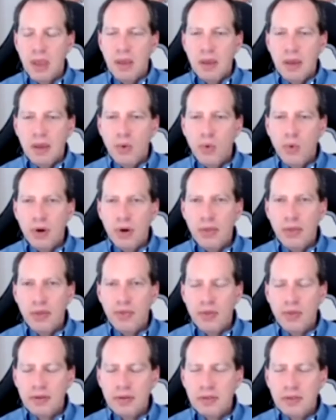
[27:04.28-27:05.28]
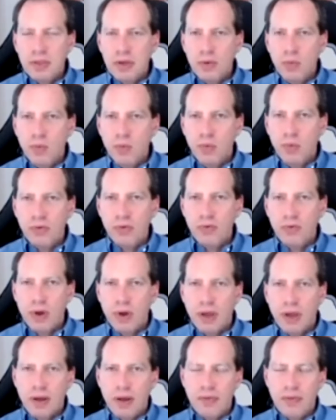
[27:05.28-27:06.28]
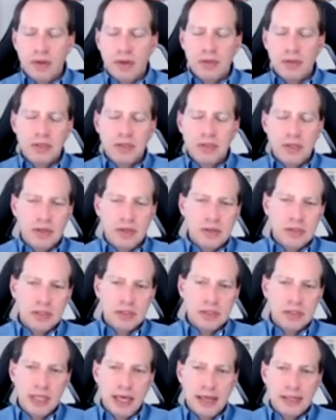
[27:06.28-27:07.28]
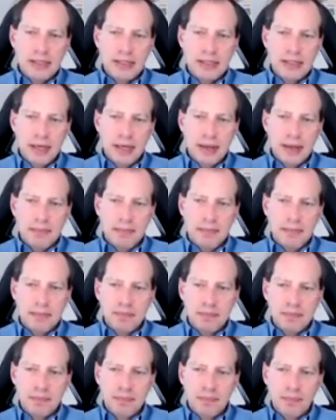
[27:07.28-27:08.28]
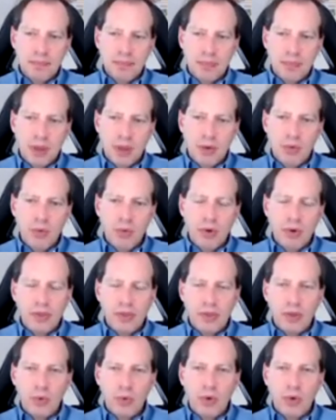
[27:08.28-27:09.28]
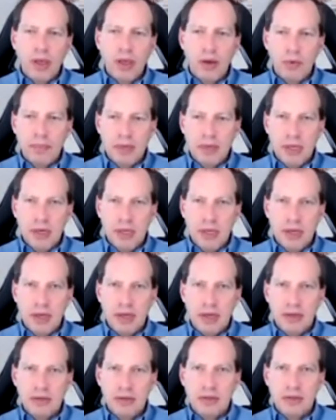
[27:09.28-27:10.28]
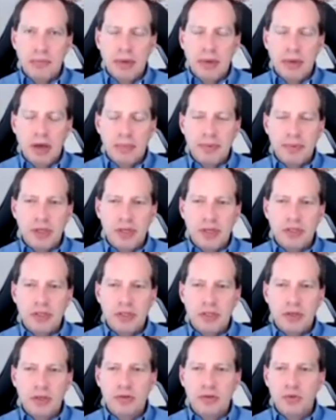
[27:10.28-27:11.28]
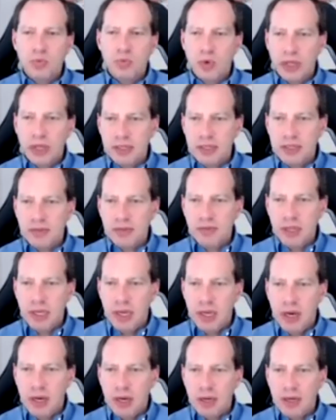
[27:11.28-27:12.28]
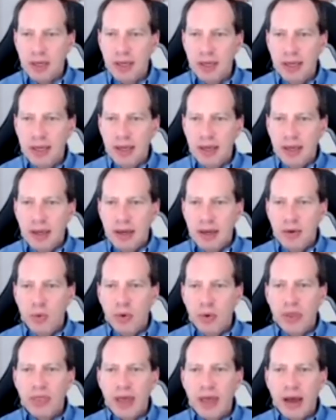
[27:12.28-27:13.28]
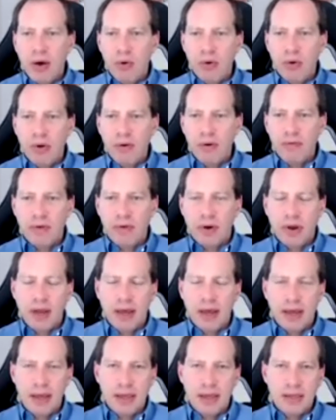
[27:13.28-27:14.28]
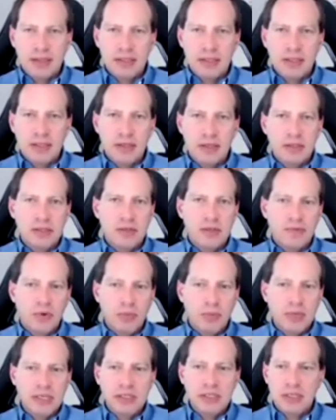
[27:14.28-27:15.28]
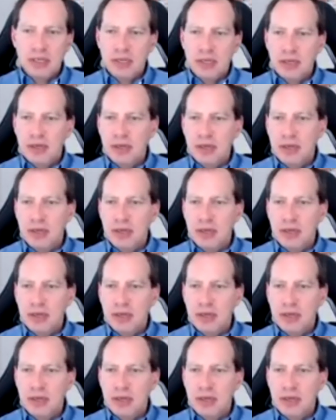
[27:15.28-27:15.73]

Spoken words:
One of the things that we've read on this is that one thing that will help India is the population there is relatively young without a very high incidence of obesity.